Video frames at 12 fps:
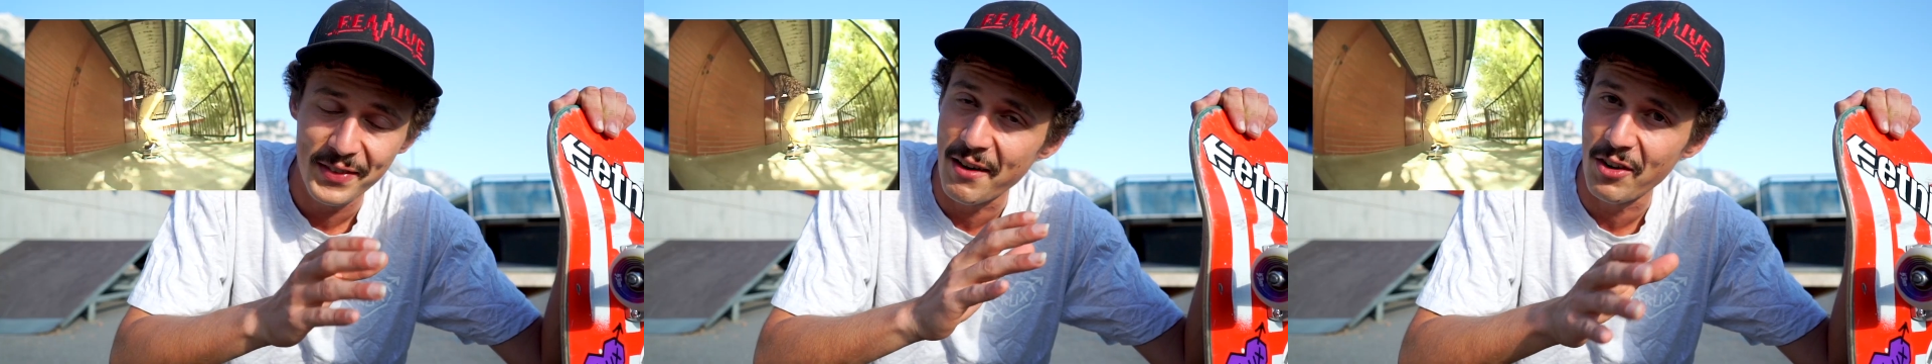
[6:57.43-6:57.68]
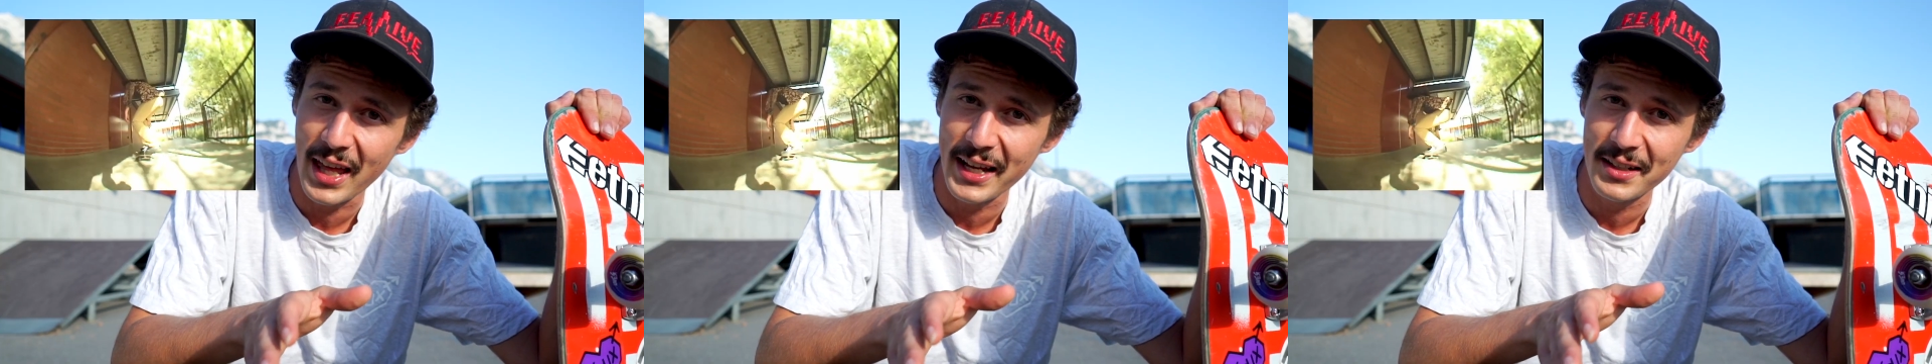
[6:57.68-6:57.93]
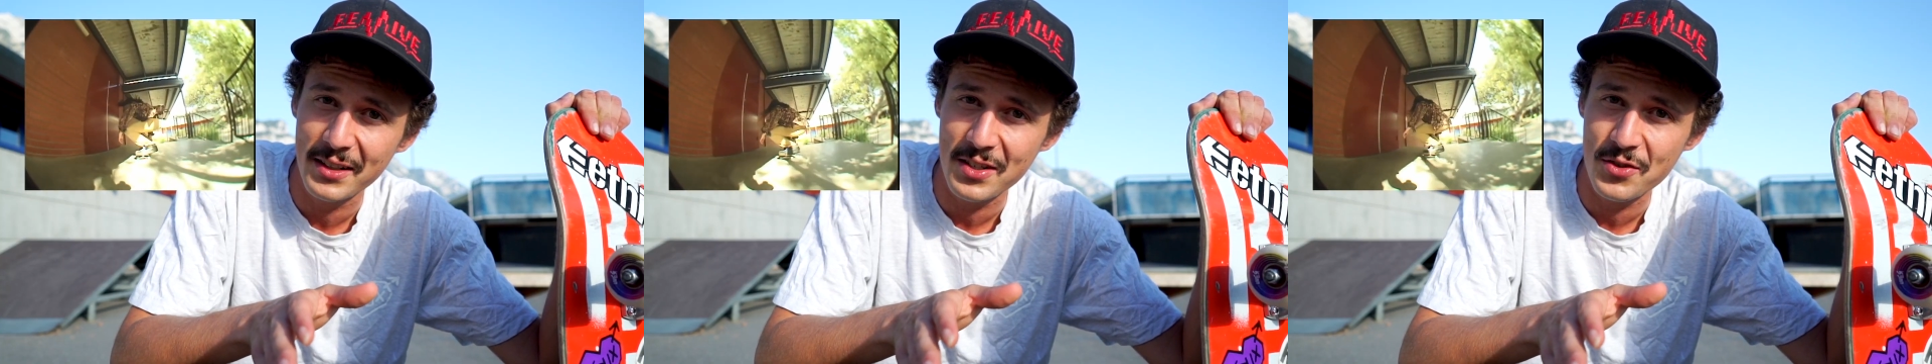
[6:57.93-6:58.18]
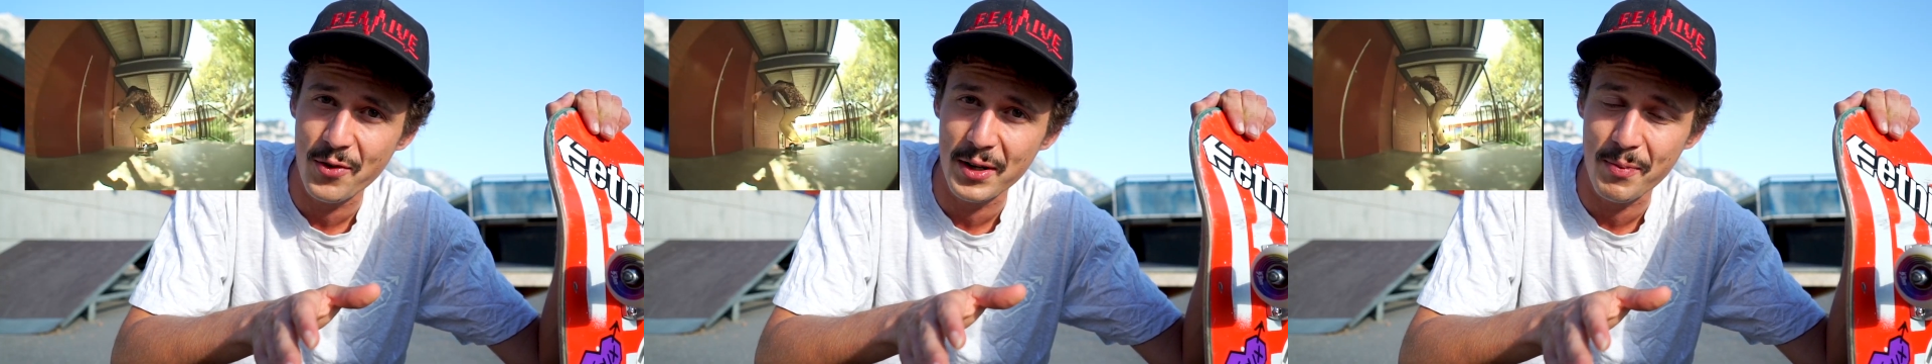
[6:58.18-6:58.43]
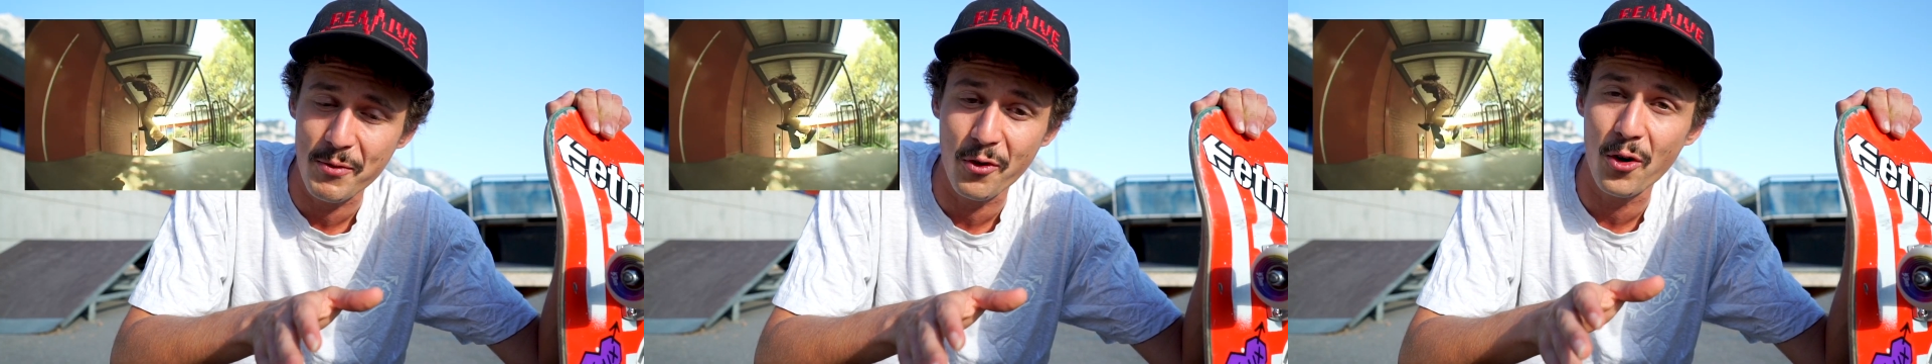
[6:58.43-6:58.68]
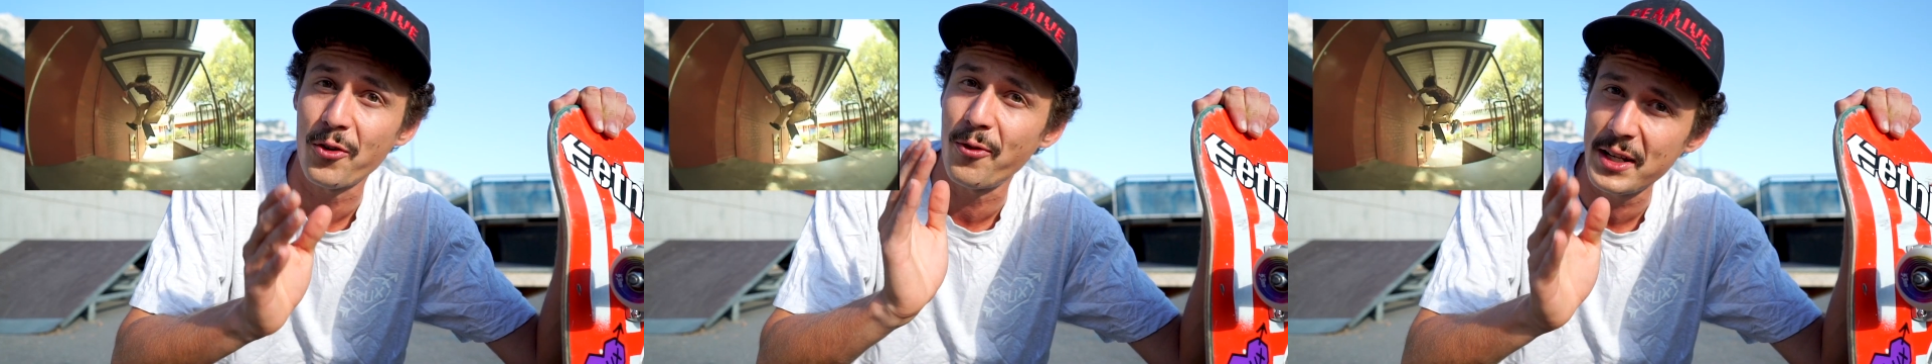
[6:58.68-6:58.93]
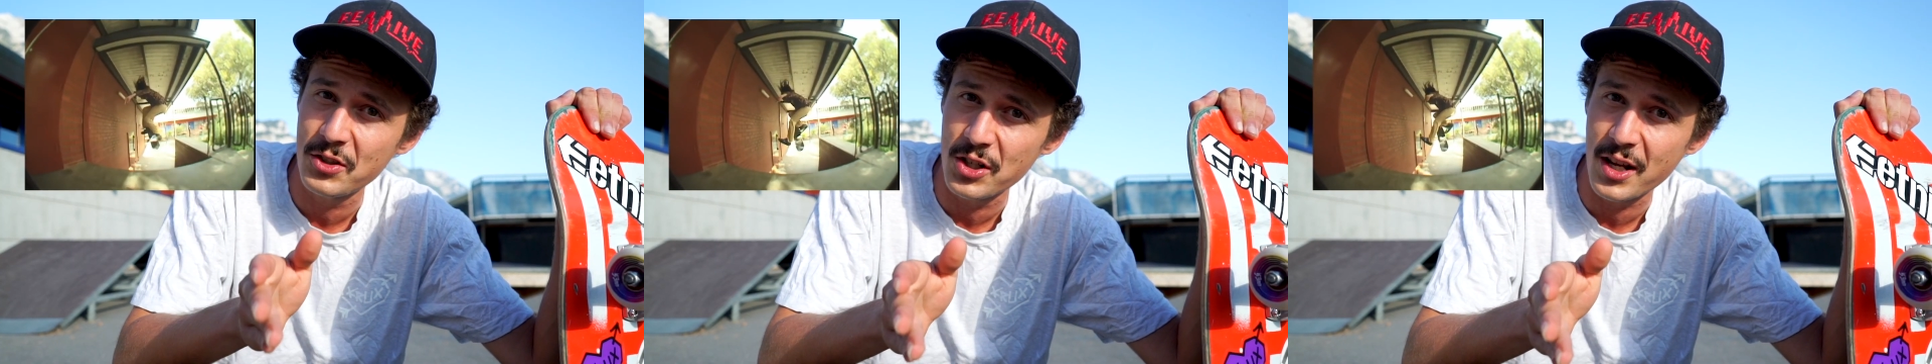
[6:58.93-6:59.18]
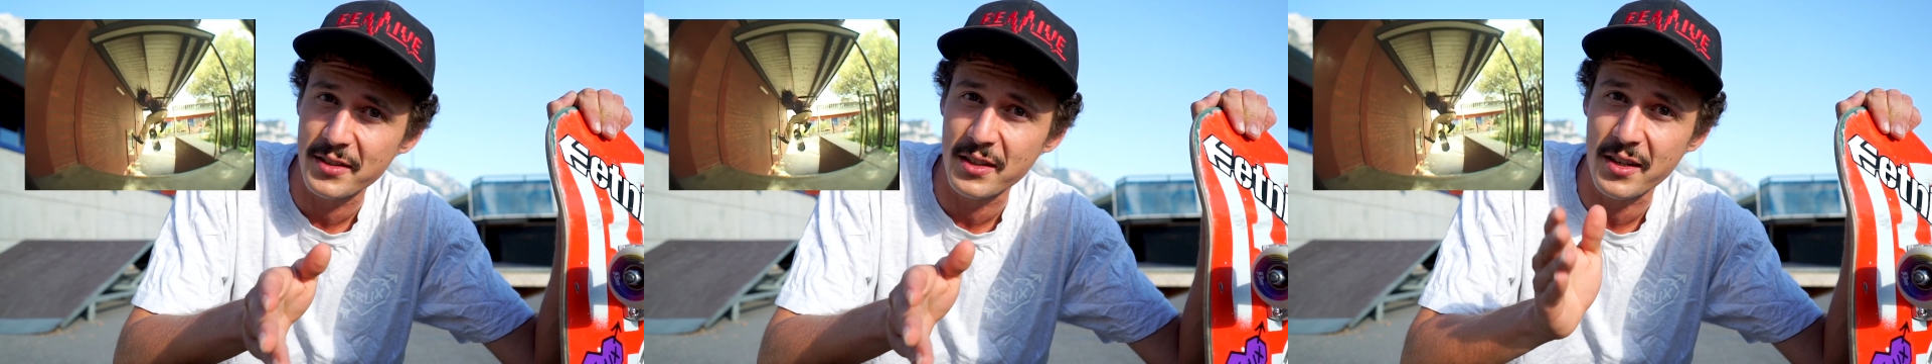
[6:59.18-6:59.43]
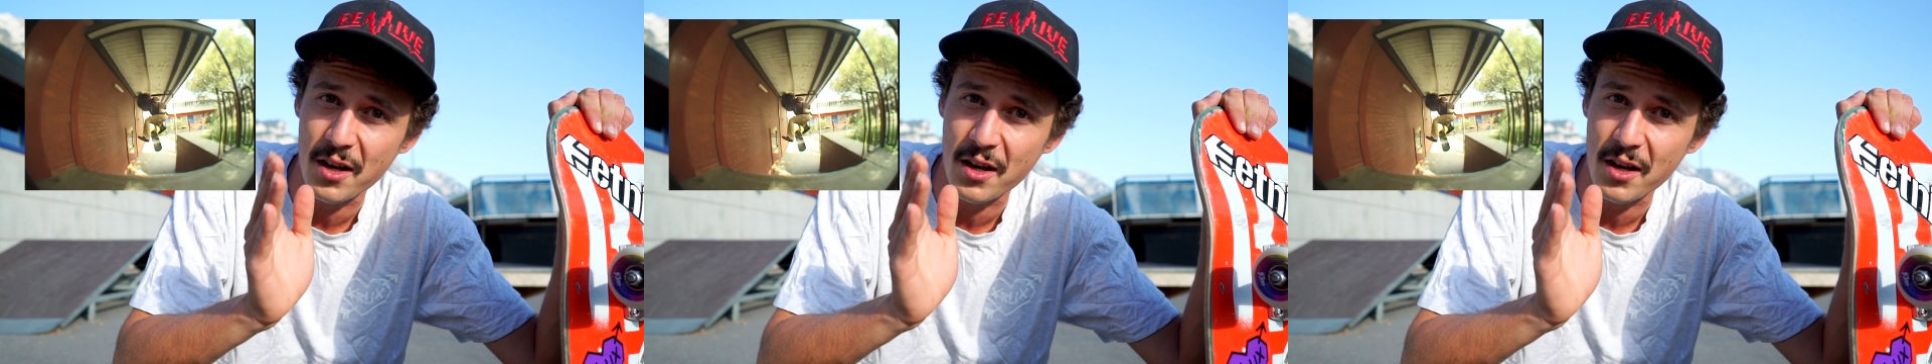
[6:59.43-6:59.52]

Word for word: Never landed this trick before. Richie does it